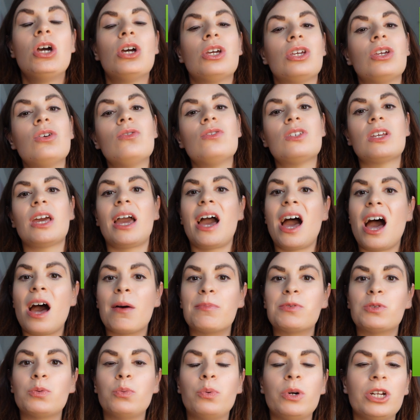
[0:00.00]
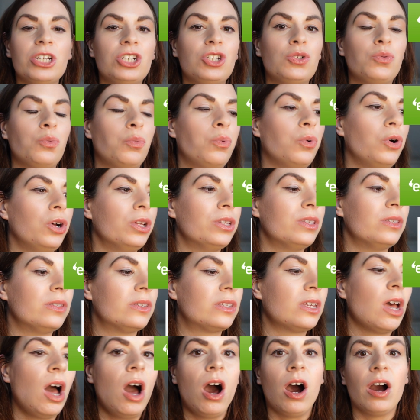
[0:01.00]
using apps? Which
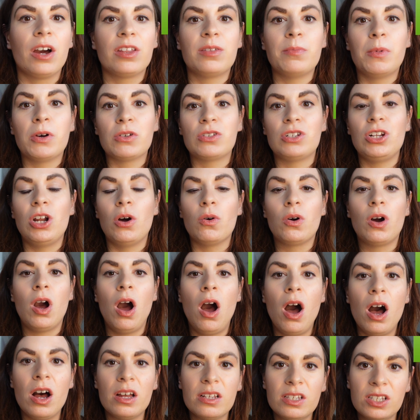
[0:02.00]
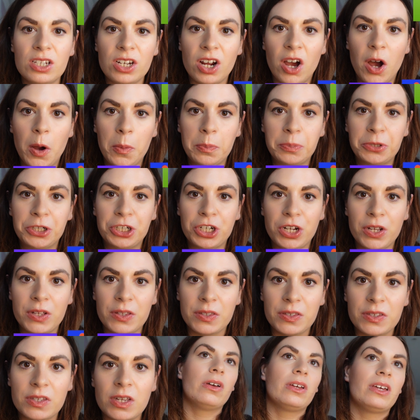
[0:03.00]
ones are the most low cost
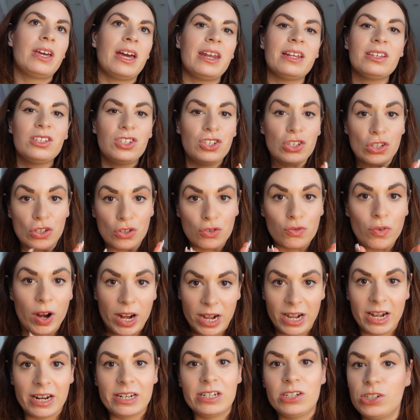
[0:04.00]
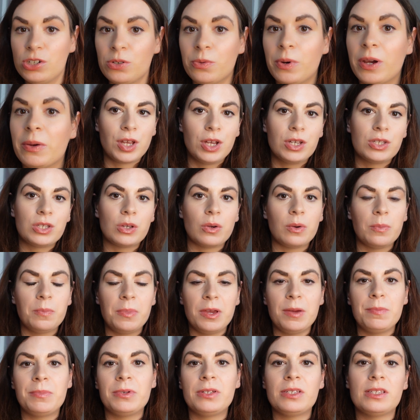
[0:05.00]
options? Getting straight into it. So when
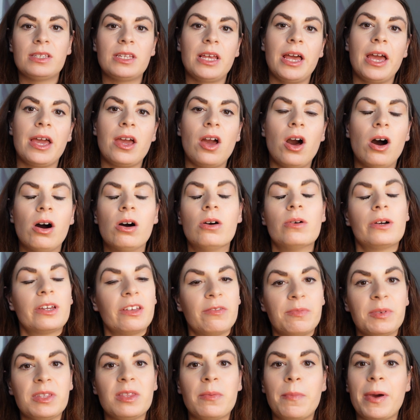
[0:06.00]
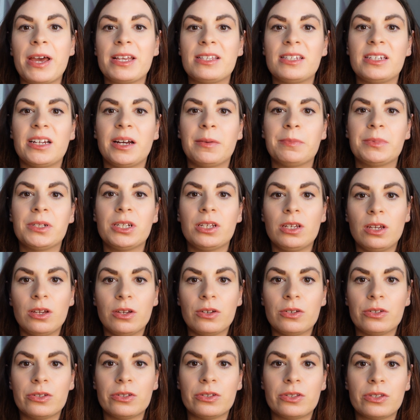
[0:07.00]
people say, oh, give me the best app to
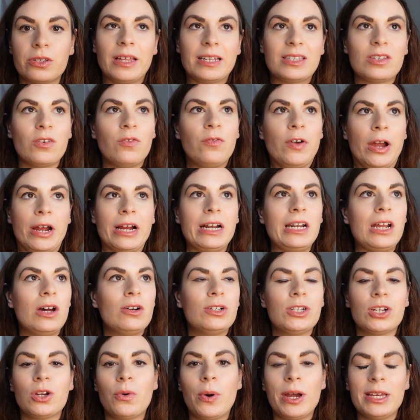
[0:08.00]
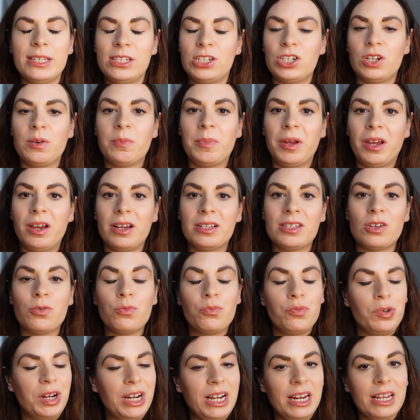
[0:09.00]
use, that's a very loaded question because
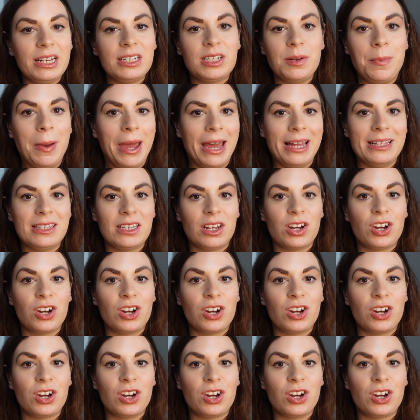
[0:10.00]
it really depends on